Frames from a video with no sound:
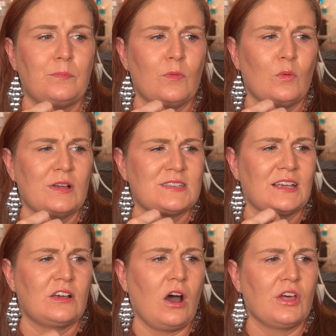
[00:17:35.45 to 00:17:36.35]
Was
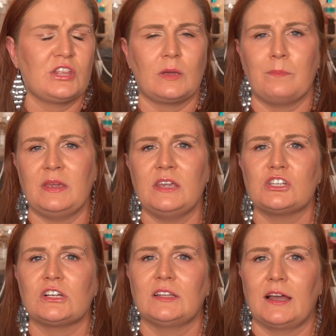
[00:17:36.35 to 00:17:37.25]
it Gothic
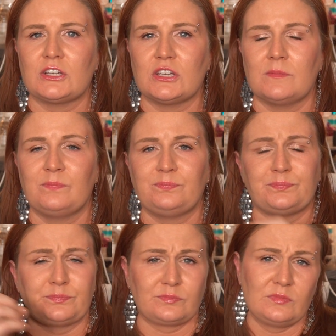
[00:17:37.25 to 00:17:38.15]
Beach collection?
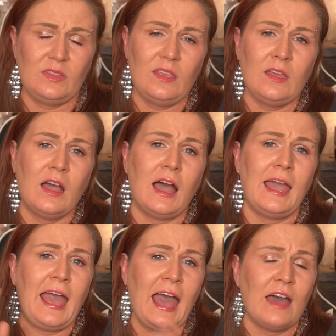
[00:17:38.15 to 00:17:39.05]
I
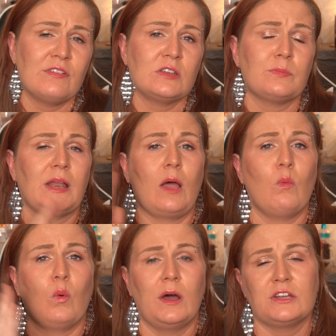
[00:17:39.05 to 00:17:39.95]
have it, but I
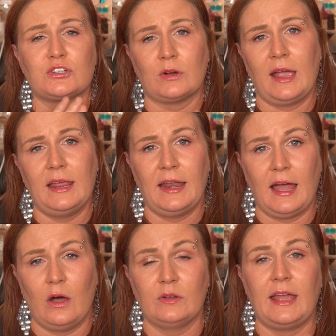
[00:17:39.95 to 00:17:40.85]
want to try it
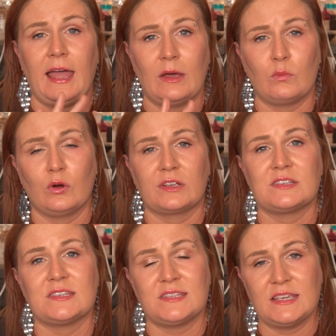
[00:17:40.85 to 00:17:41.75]
out at work
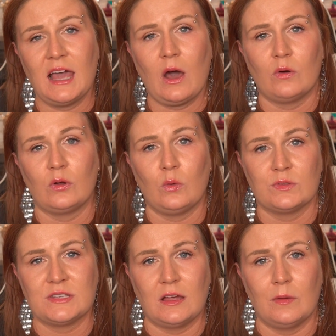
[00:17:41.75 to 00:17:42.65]
to see how it
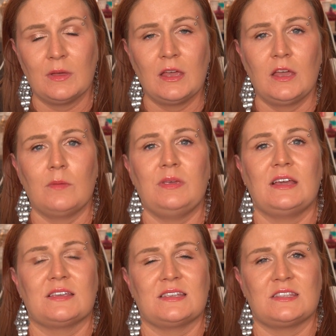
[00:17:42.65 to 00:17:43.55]
holds up,
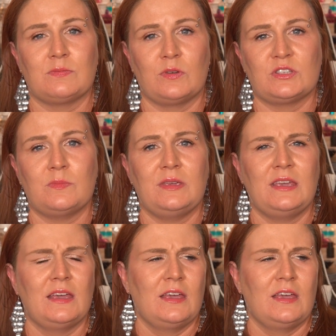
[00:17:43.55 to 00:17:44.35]
because it's supposed to be